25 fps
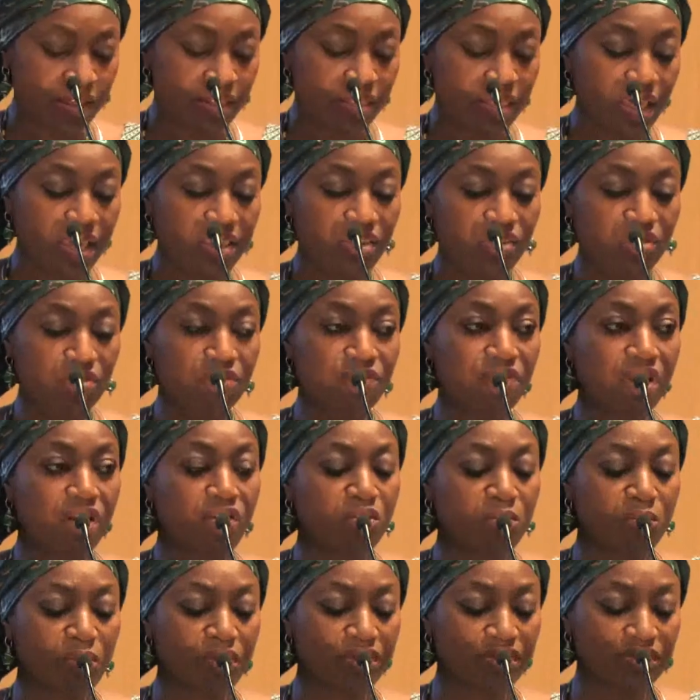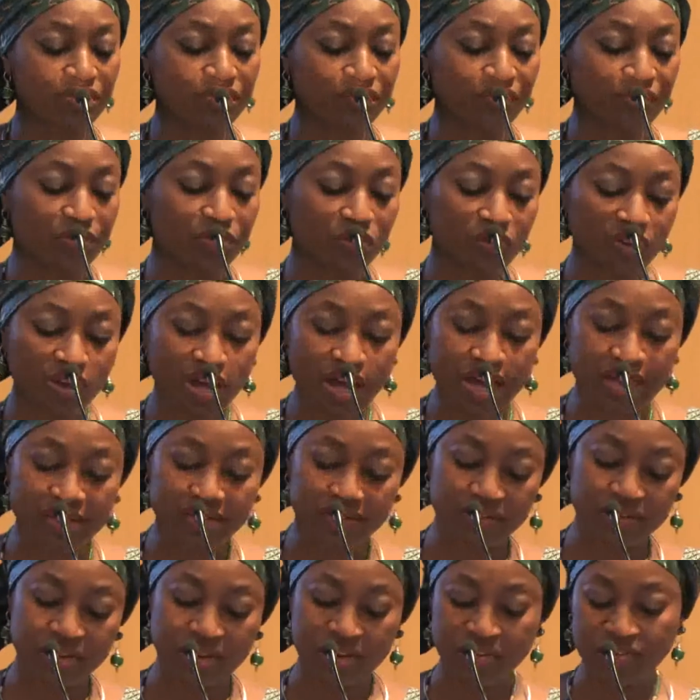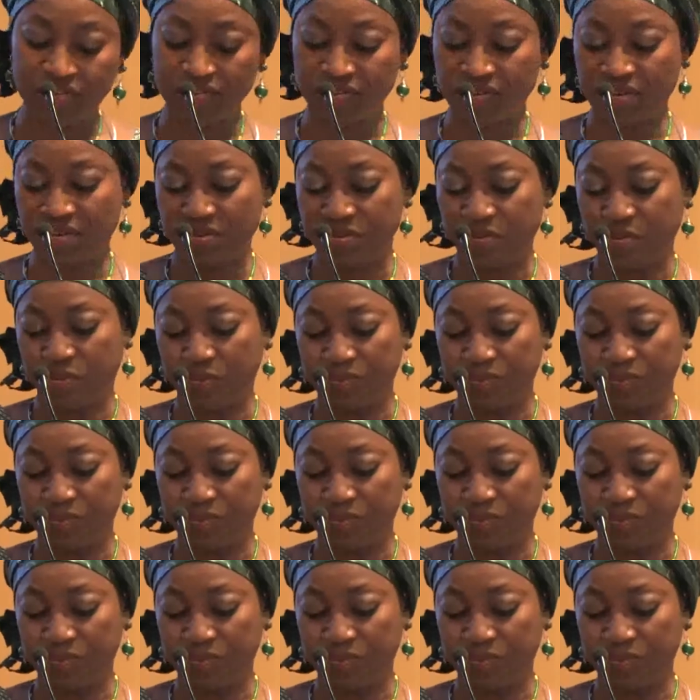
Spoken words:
Thank you very much for your kind attention.